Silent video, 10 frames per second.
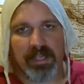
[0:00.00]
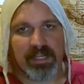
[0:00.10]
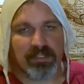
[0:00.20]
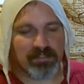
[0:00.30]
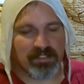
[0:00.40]
I
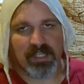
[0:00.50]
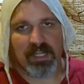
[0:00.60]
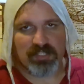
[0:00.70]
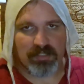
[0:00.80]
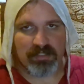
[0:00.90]
can use it to
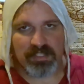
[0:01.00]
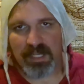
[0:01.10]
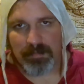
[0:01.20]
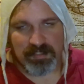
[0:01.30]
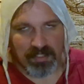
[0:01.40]
guide certain
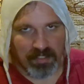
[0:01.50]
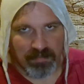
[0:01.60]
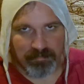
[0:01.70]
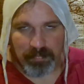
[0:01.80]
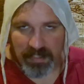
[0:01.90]
types
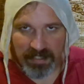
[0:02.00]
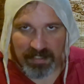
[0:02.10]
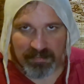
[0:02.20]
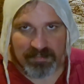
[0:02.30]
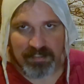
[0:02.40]
of
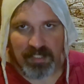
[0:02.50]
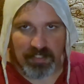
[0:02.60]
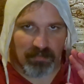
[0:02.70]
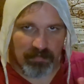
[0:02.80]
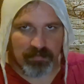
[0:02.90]
planes to cut
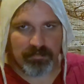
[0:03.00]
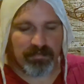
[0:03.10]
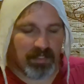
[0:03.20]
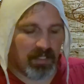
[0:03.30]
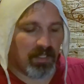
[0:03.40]
a groove.